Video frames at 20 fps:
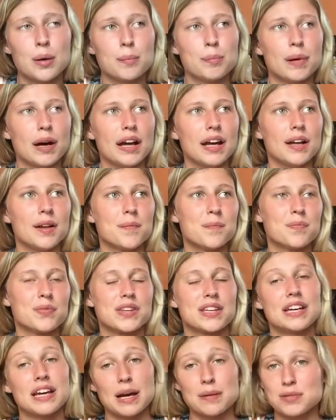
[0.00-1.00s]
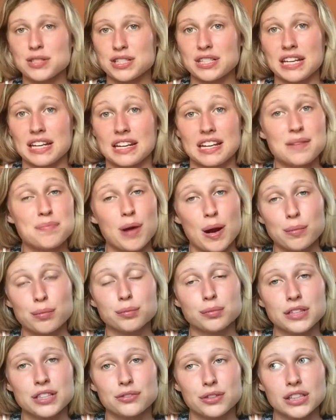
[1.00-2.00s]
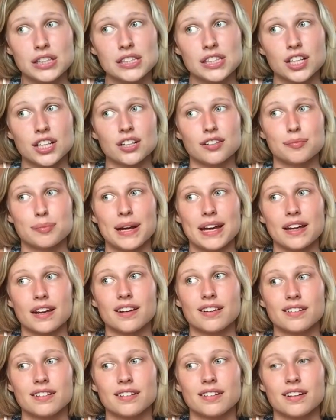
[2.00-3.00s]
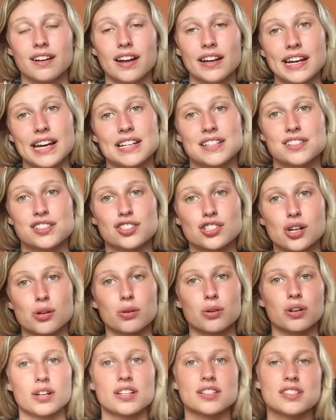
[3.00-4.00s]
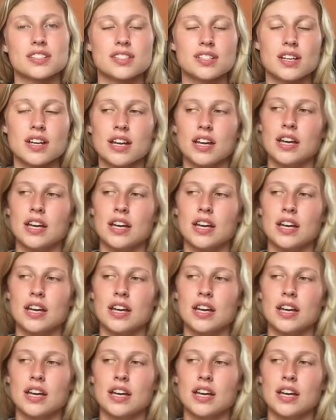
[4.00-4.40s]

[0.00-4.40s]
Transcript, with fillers: But I'm just saying, he probably really could have been a nice show horse.